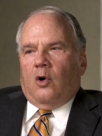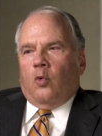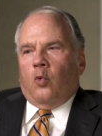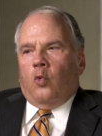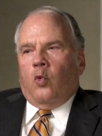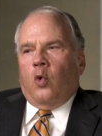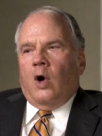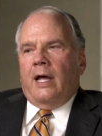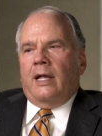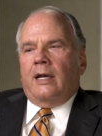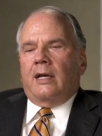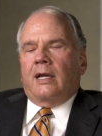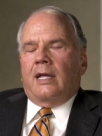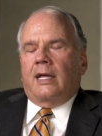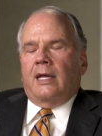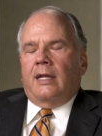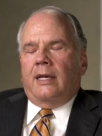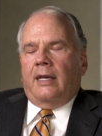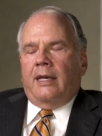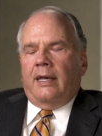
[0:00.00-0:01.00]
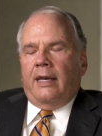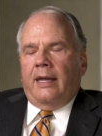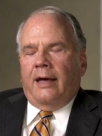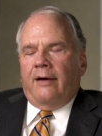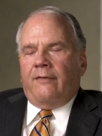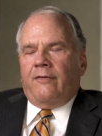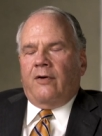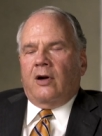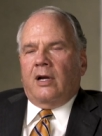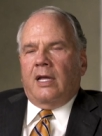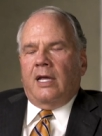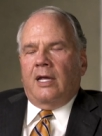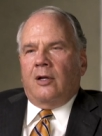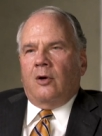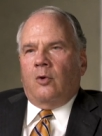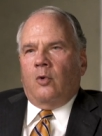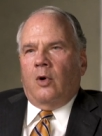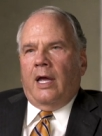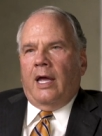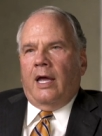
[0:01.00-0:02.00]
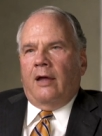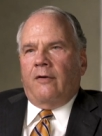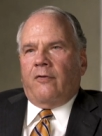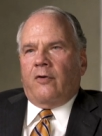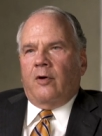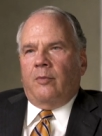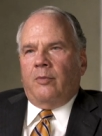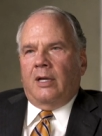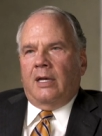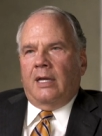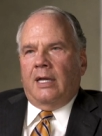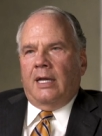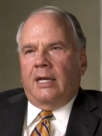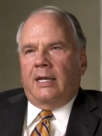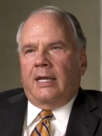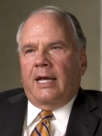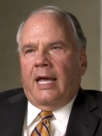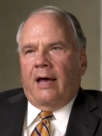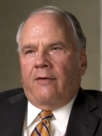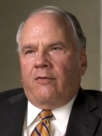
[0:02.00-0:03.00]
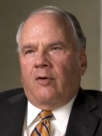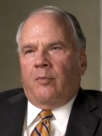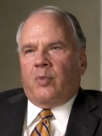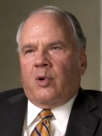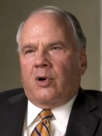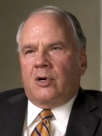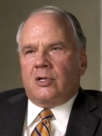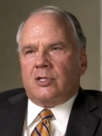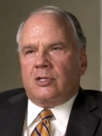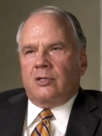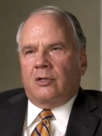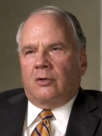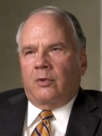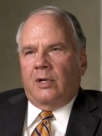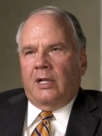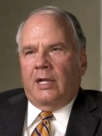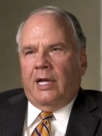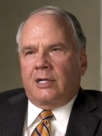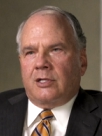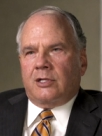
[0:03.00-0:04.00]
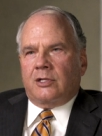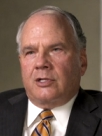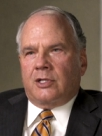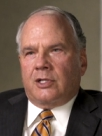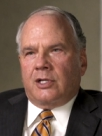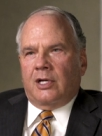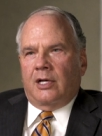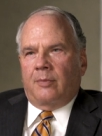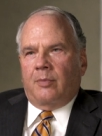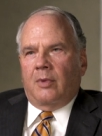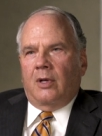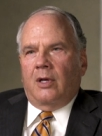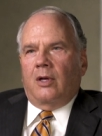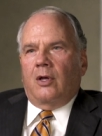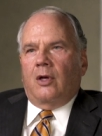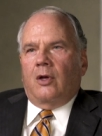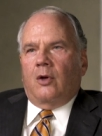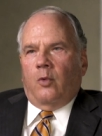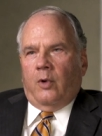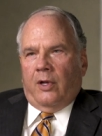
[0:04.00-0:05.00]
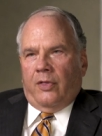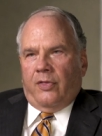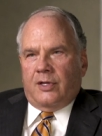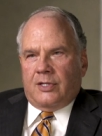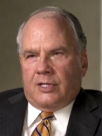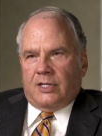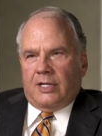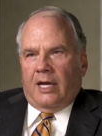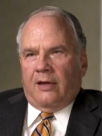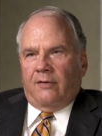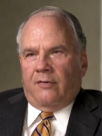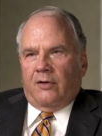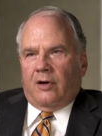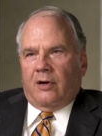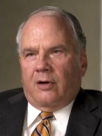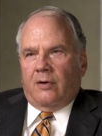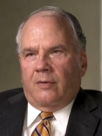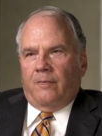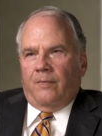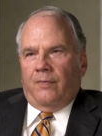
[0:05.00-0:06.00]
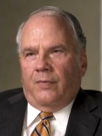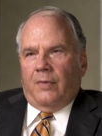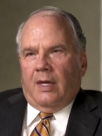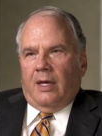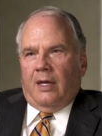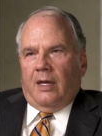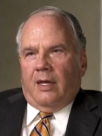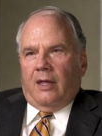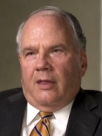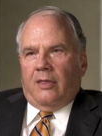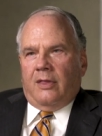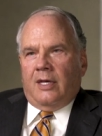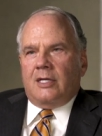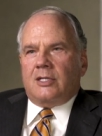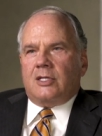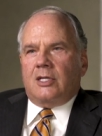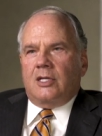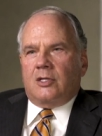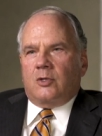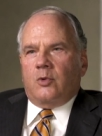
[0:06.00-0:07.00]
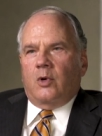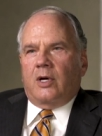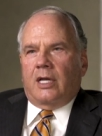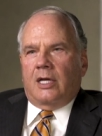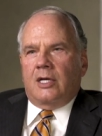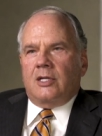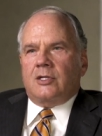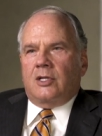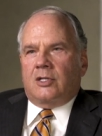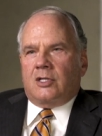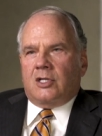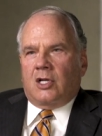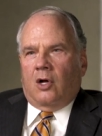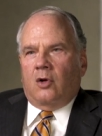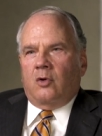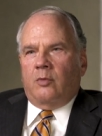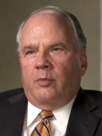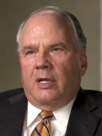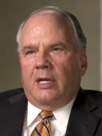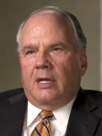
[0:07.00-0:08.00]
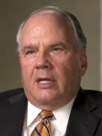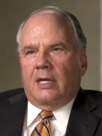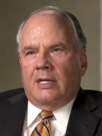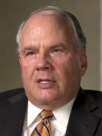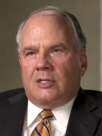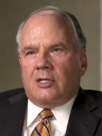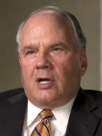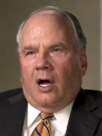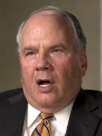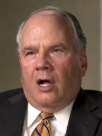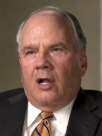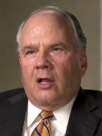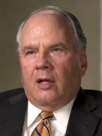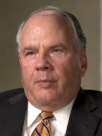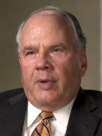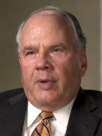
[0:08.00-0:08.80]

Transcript: One can never get away from the need to have a personal relationship with the Savior. This is what his atonement is all